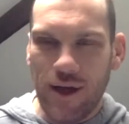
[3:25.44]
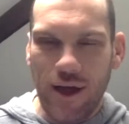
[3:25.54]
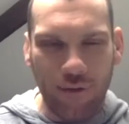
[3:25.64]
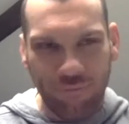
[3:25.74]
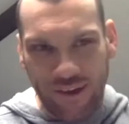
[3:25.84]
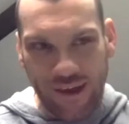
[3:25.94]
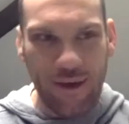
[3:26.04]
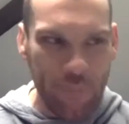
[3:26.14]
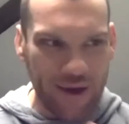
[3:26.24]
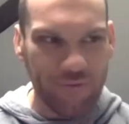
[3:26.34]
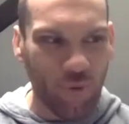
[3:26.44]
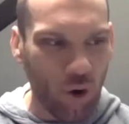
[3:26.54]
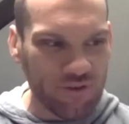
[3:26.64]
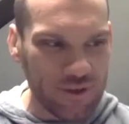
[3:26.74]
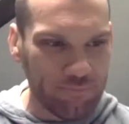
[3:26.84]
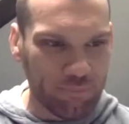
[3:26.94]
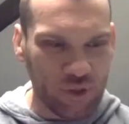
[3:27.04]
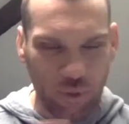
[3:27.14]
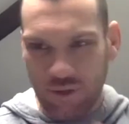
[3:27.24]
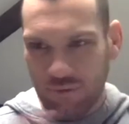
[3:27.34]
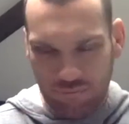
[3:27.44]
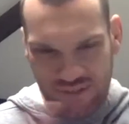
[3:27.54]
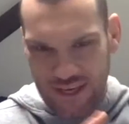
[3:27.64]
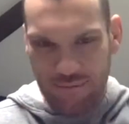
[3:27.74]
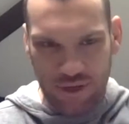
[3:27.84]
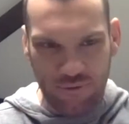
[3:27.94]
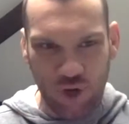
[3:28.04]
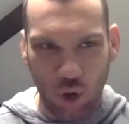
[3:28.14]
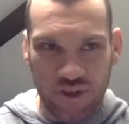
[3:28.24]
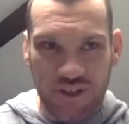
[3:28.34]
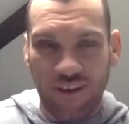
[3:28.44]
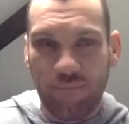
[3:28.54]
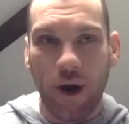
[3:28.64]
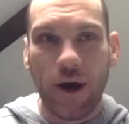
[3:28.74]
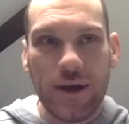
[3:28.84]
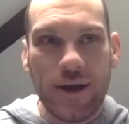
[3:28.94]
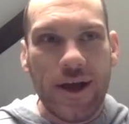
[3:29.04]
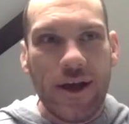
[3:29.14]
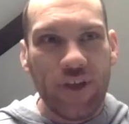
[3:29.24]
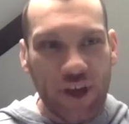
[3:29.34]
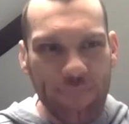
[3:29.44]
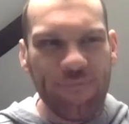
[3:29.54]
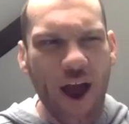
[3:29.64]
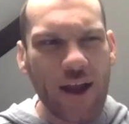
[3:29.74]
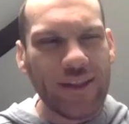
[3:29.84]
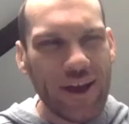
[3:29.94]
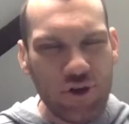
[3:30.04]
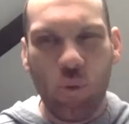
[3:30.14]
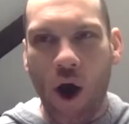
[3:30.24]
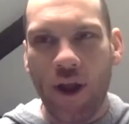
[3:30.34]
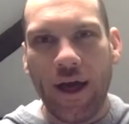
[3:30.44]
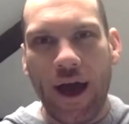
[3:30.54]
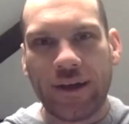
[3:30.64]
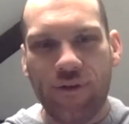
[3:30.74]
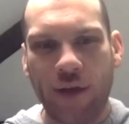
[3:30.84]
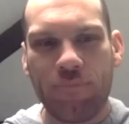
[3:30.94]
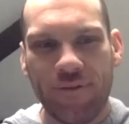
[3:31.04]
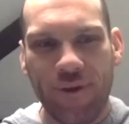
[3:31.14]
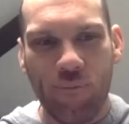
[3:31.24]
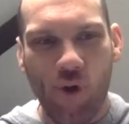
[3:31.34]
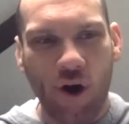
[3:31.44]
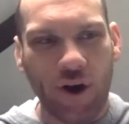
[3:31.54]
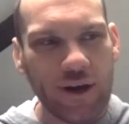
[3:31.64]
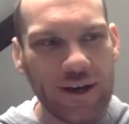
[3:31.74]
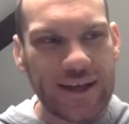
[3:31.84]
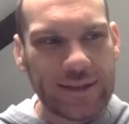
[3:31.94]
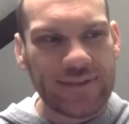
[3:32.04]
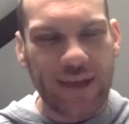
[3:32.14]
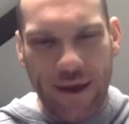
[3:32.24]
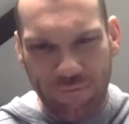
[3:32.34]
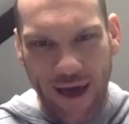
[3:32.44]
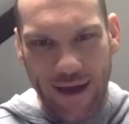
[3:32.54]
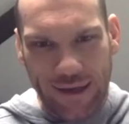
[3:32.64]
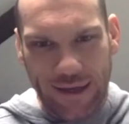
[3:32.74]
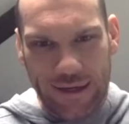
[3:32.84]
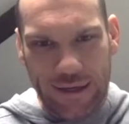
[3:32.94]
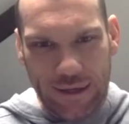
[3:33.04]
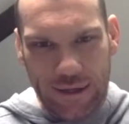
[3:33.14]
I'll flicker back and forth, obviously, between teams that you've coached and stuff, but the cup final that you won, and correct me if I'm wrong, is that the Di Flanagan